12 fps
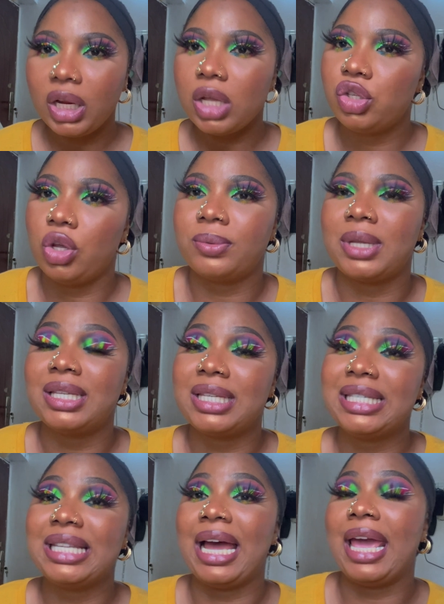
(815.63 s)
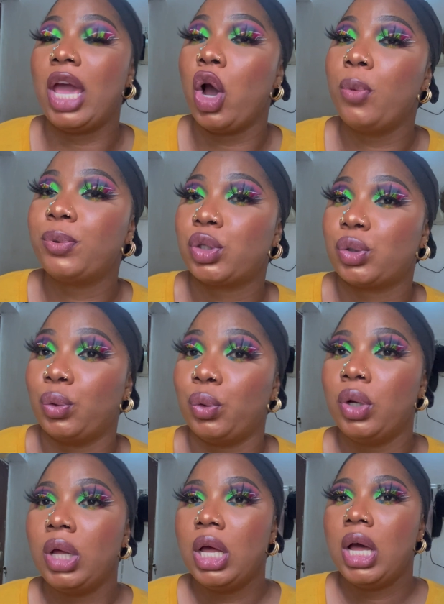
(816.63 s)
substances that helps to
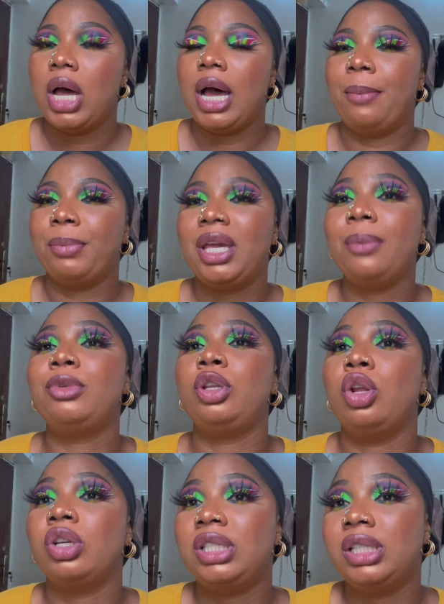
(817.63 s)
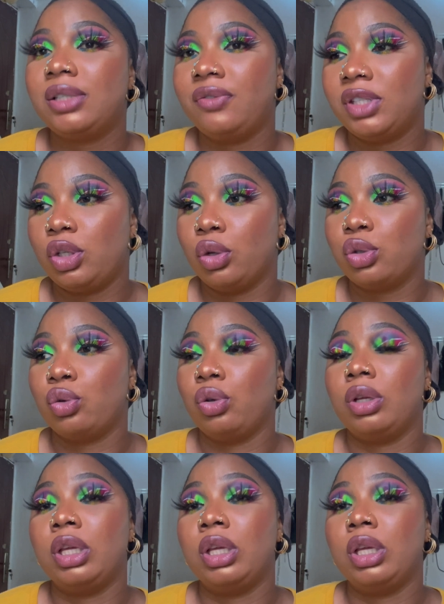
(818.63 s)
um keep the longevity or to